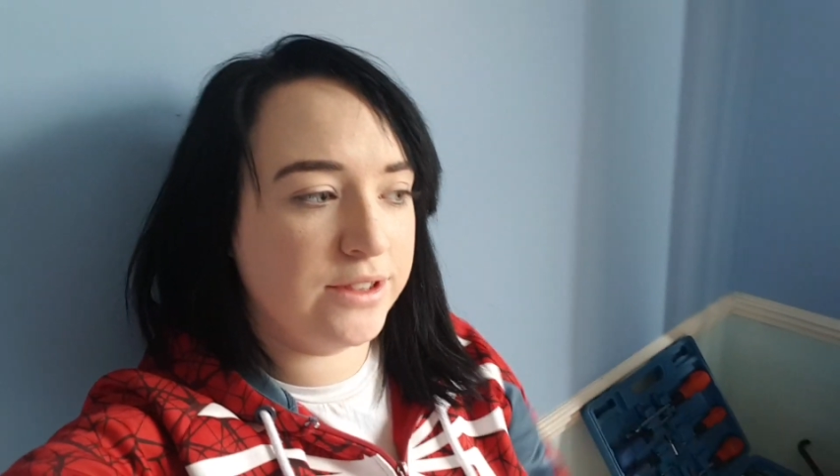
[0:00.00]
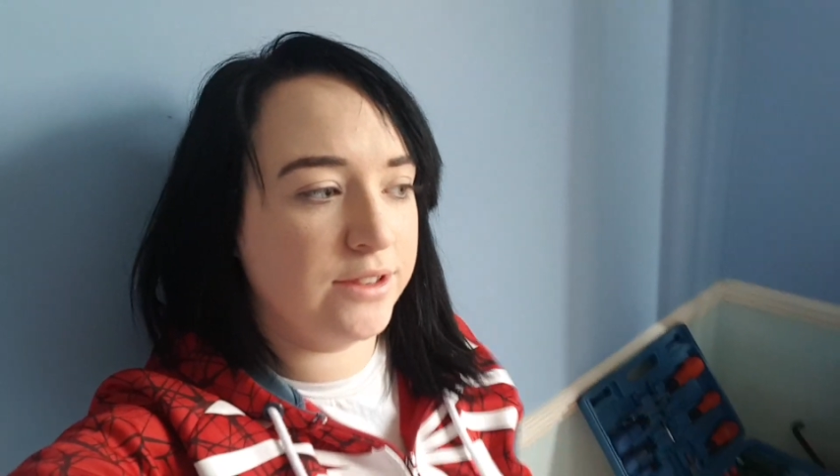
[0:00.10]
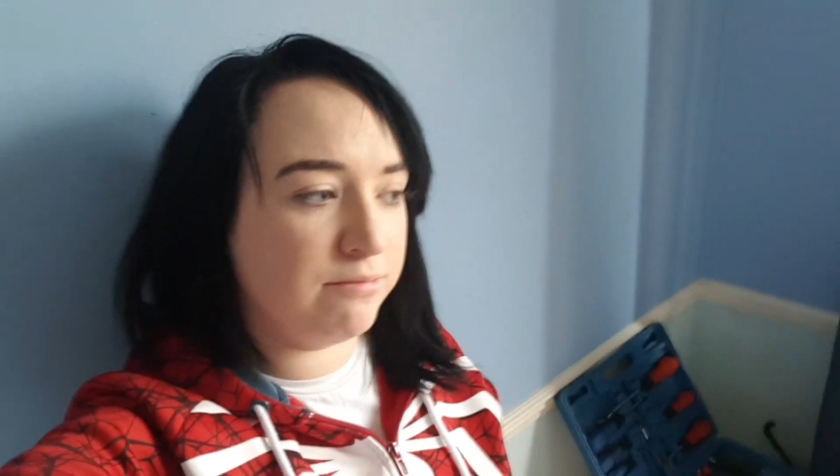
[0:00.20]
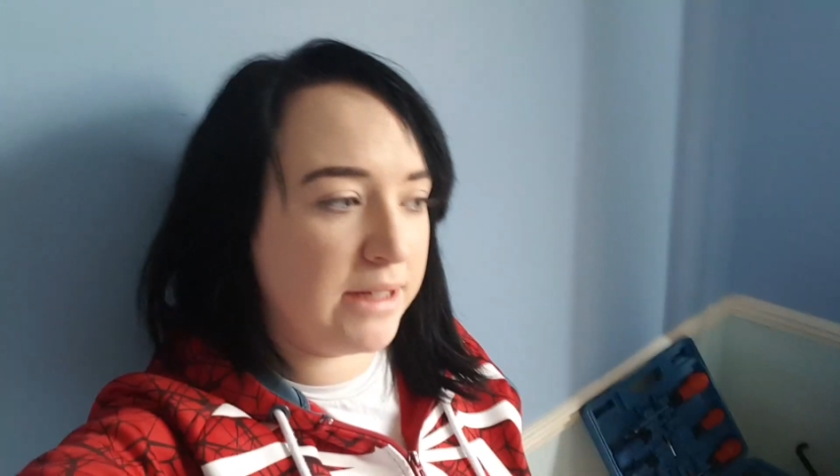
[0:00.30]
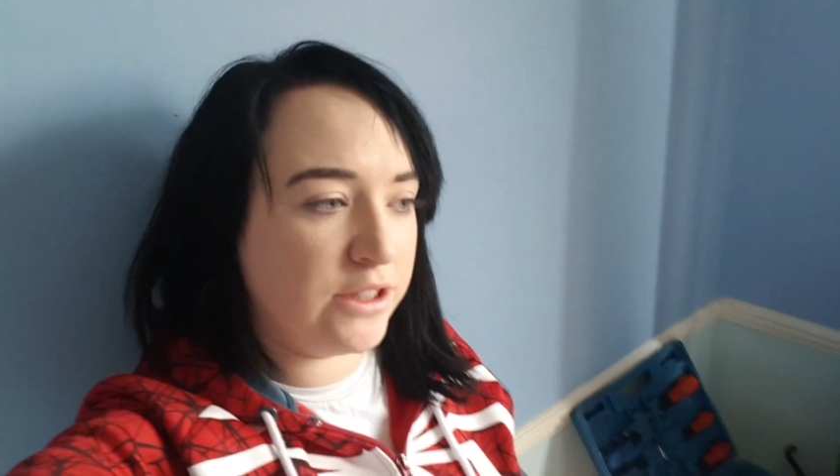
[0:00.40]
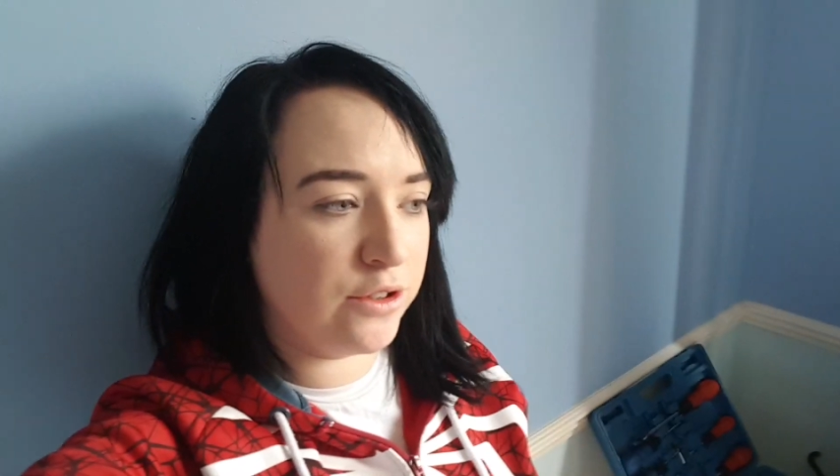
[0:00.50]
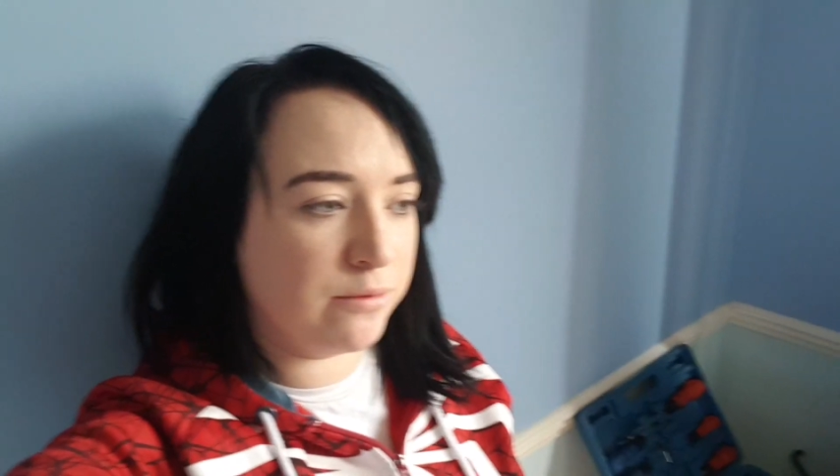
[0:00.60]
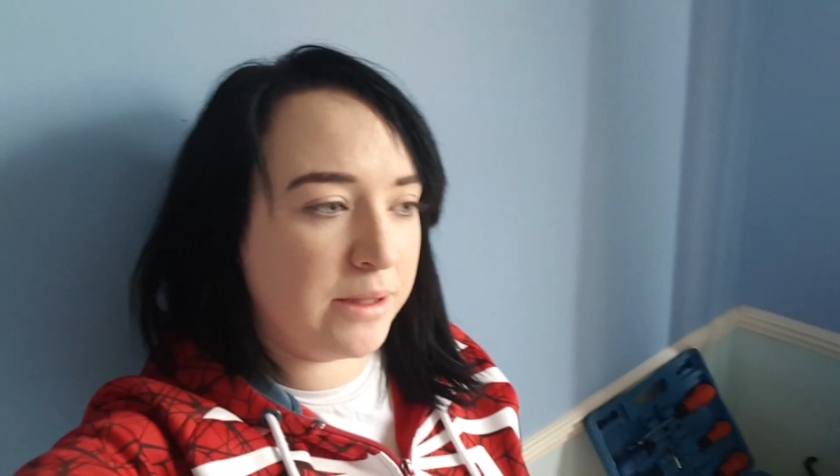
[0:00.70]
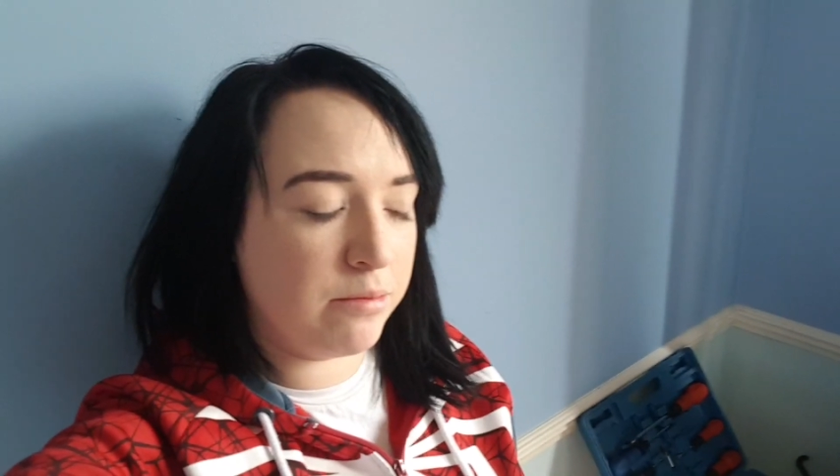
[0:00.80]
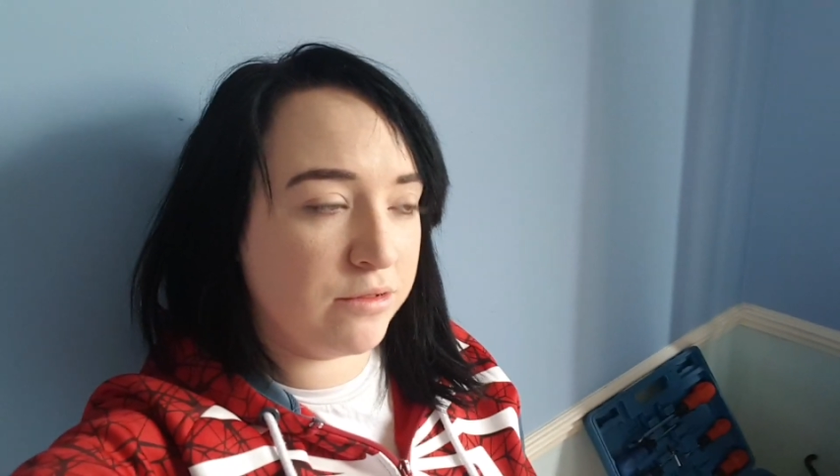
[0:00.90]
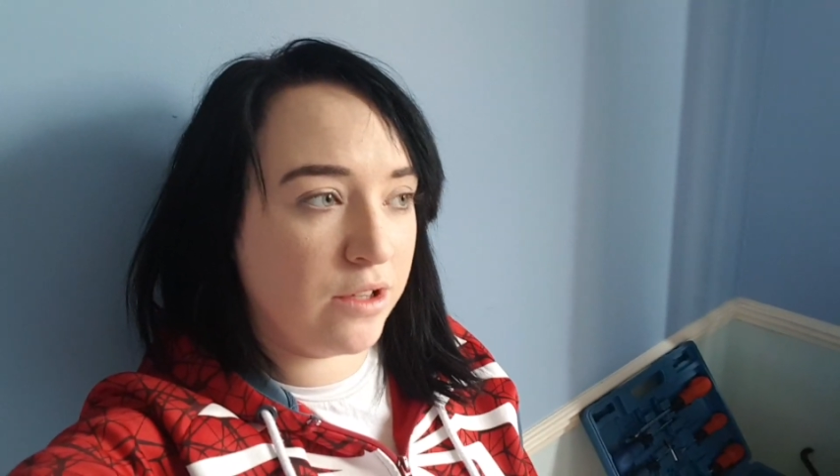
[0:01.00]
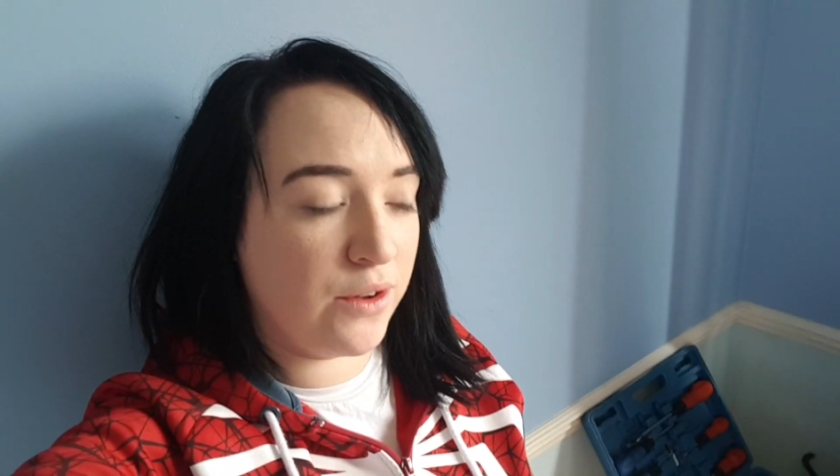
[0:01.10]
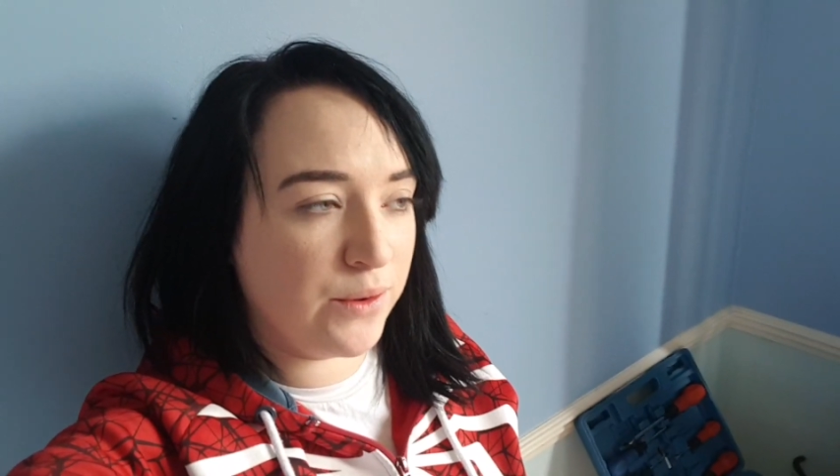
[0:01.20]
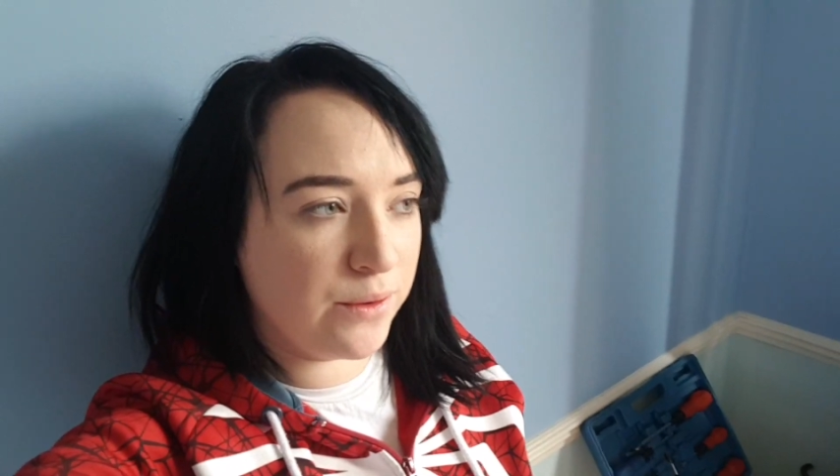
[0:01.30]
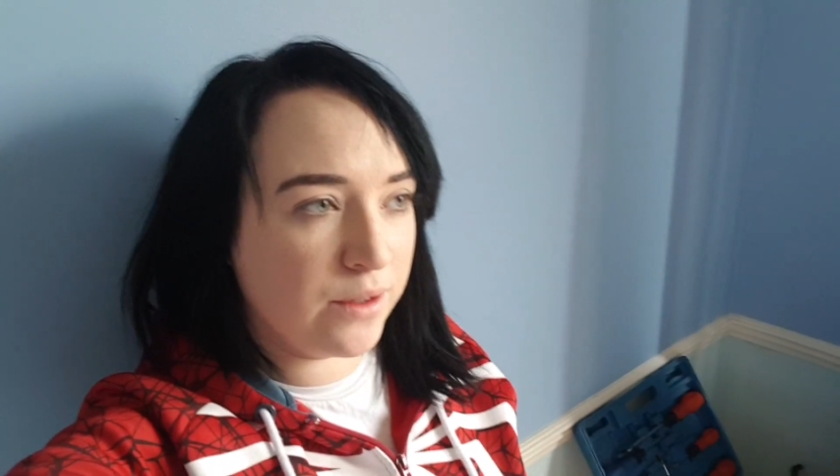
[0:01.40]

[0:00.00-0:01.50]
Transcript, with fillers: to make sure people know